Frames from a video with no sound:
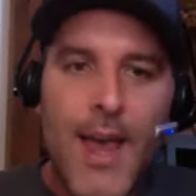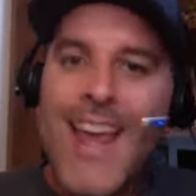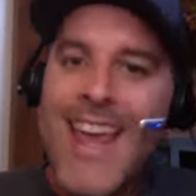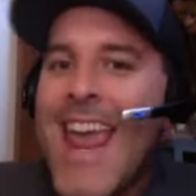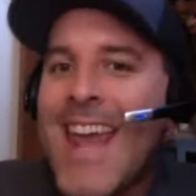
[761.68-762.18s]

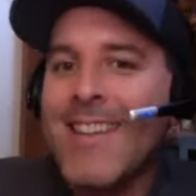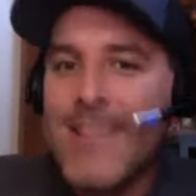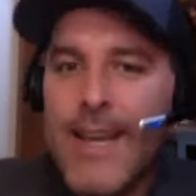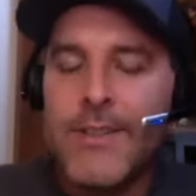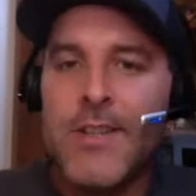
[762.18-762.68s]

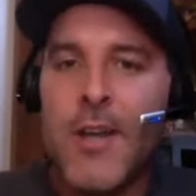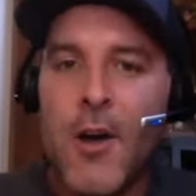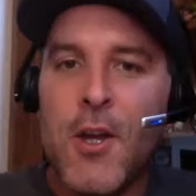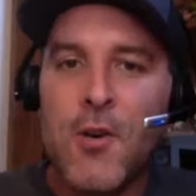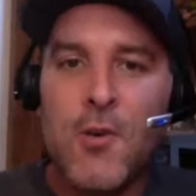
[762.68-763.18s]
Analytics
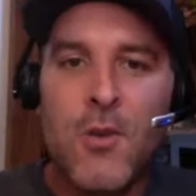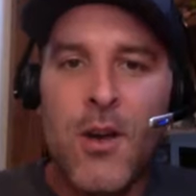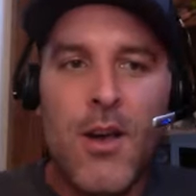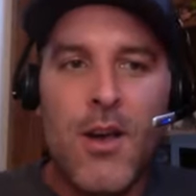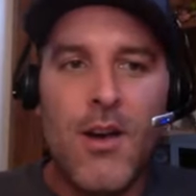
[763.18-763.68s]
tell you
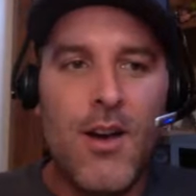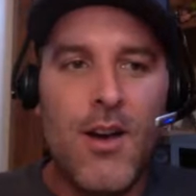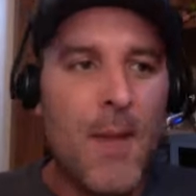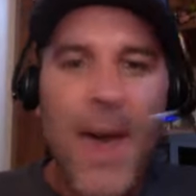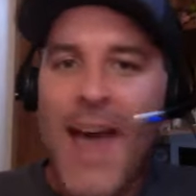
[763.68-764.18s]

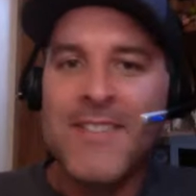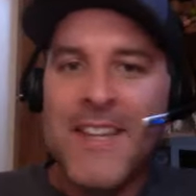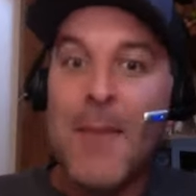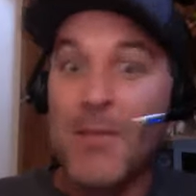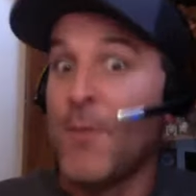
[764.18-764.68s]
a
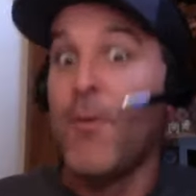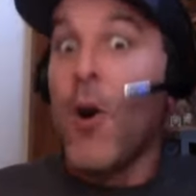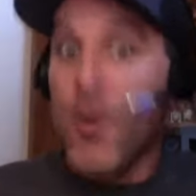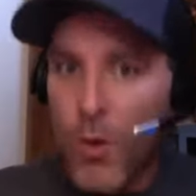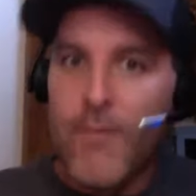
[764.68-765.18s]
passing game is
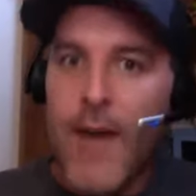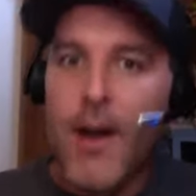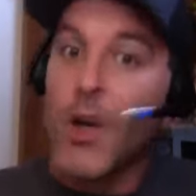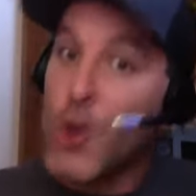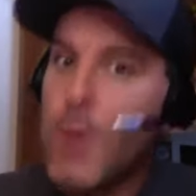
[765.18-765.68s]
far more
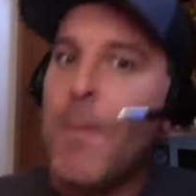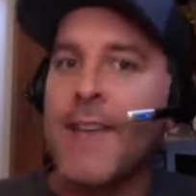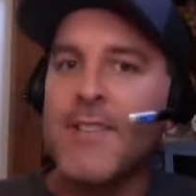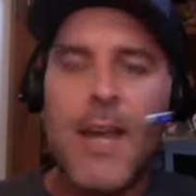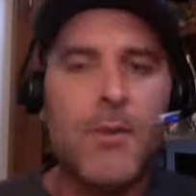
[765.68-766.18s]
a good
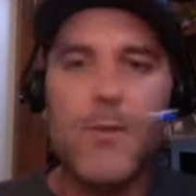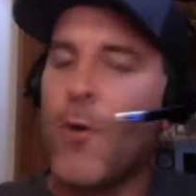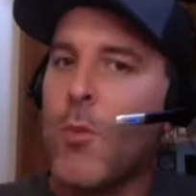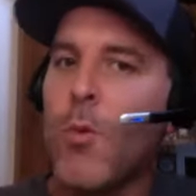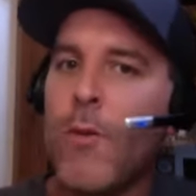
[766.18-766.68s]
passing game is
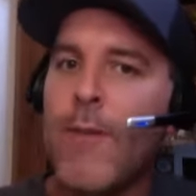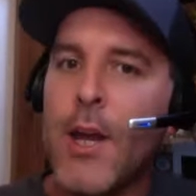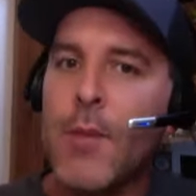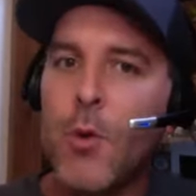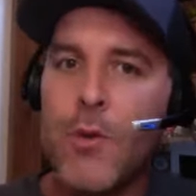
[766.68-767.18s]
far more
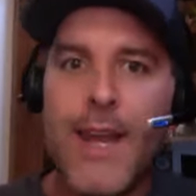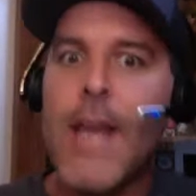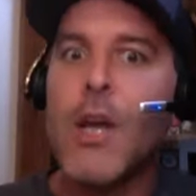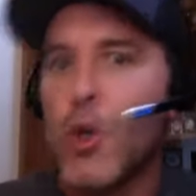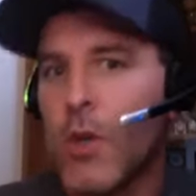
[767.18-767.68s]
valuable than
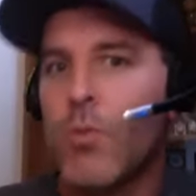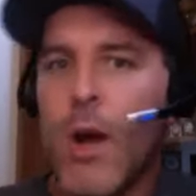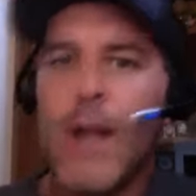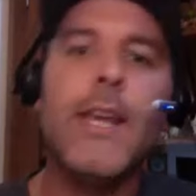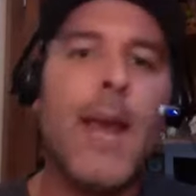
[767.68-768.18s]
a good
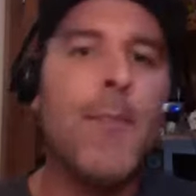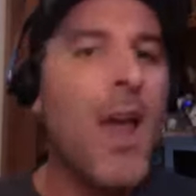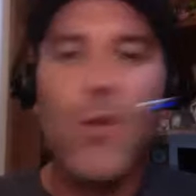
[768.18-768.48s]
running game.